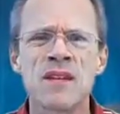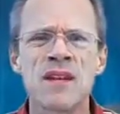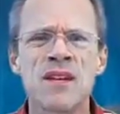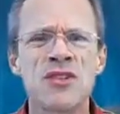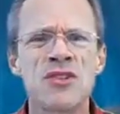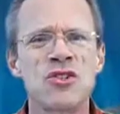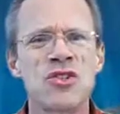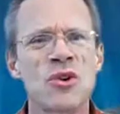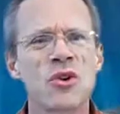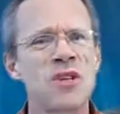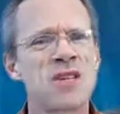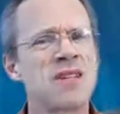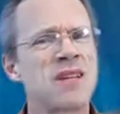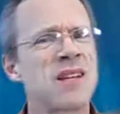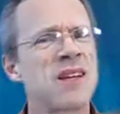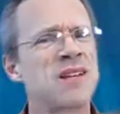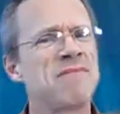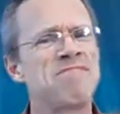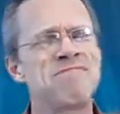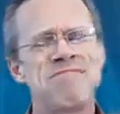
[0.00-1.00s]
And Jonah
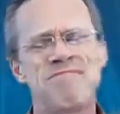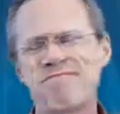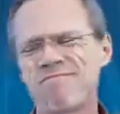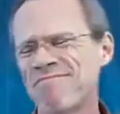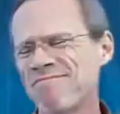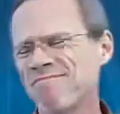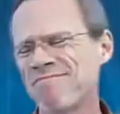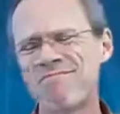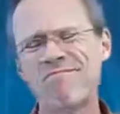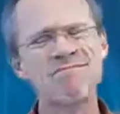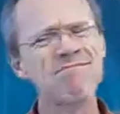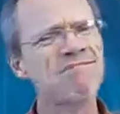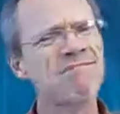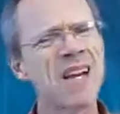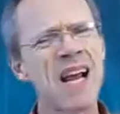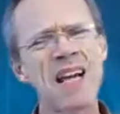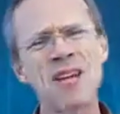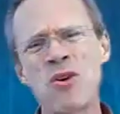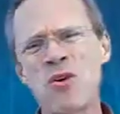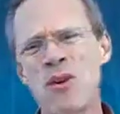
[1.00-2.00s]
said,
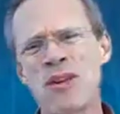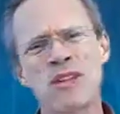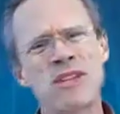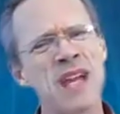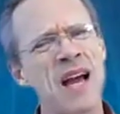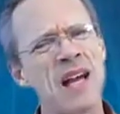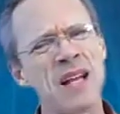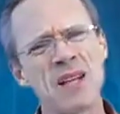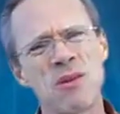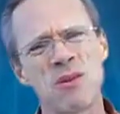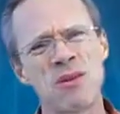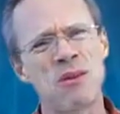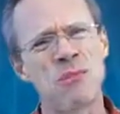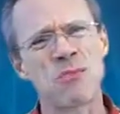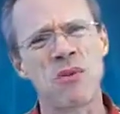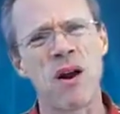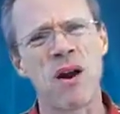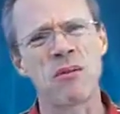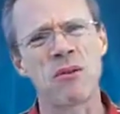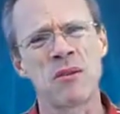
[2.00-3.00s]
I know exactly what the
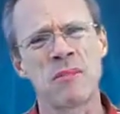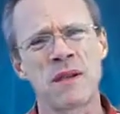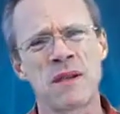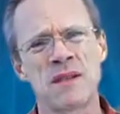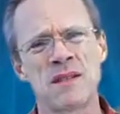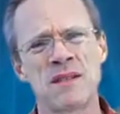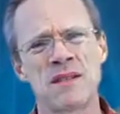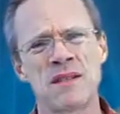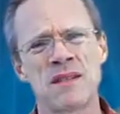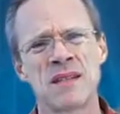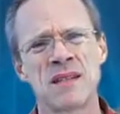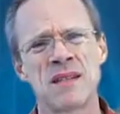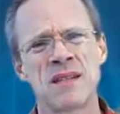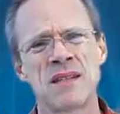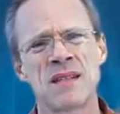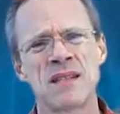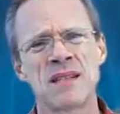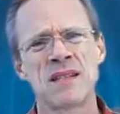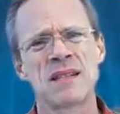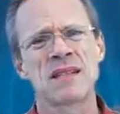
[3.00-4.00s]
problem is.
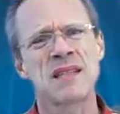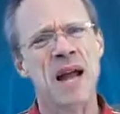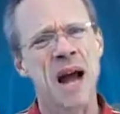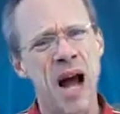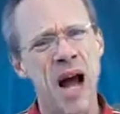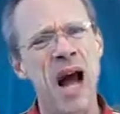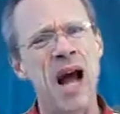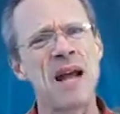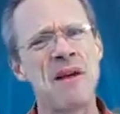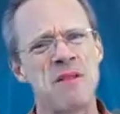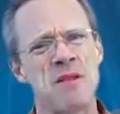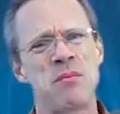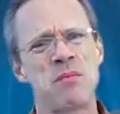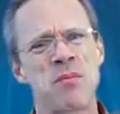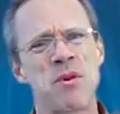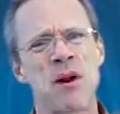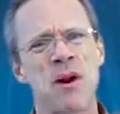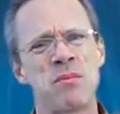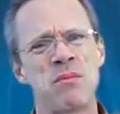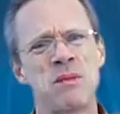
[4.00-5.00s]
I'm the
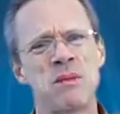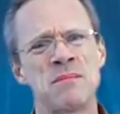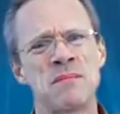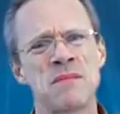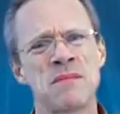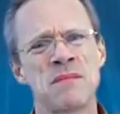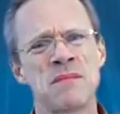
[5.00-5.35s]
problem.